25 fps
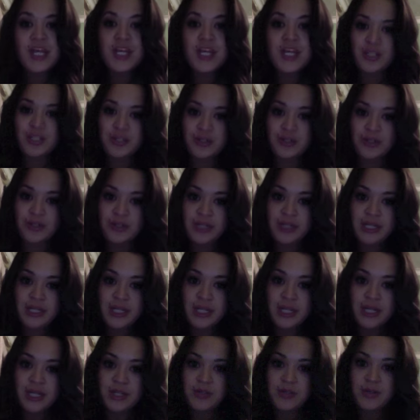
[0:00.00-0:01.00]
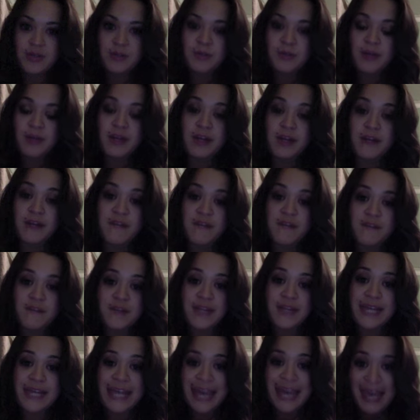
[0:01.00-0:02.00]
you're going to get your product
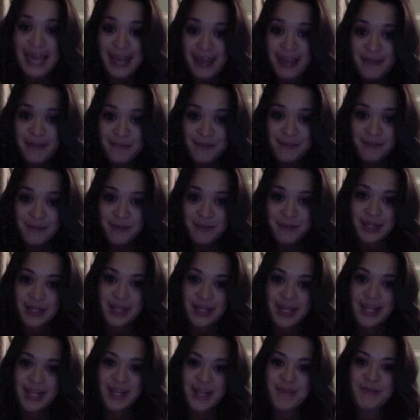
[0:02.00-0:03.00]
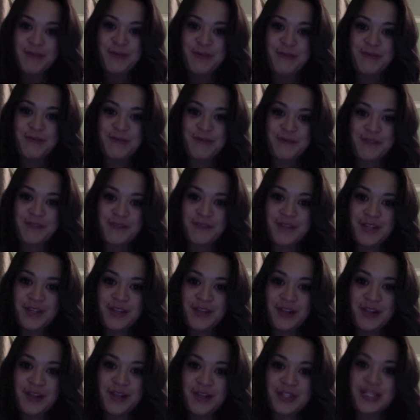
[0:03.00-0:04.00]
free every month, anywhere from
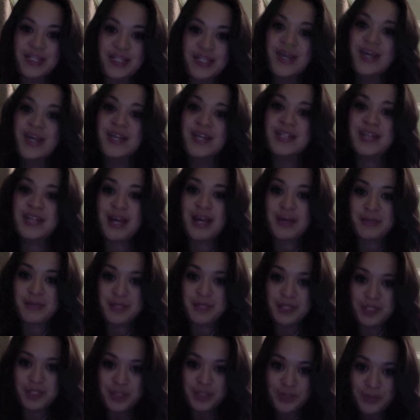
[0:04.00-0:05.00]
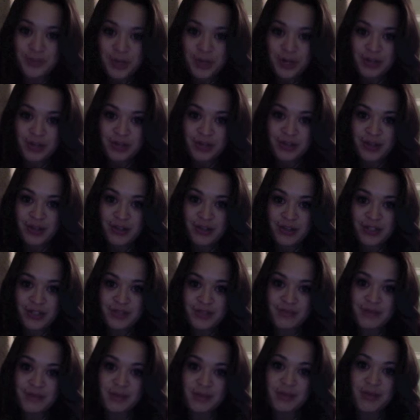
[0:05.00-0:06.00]
$50 to up to $200 in
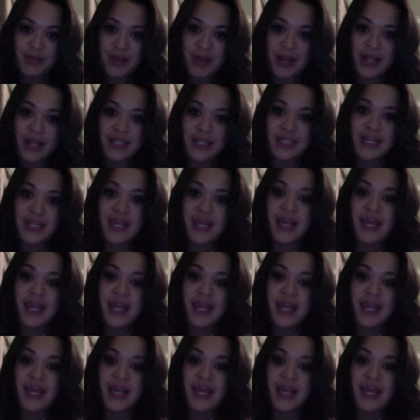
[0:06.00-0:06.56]
free product.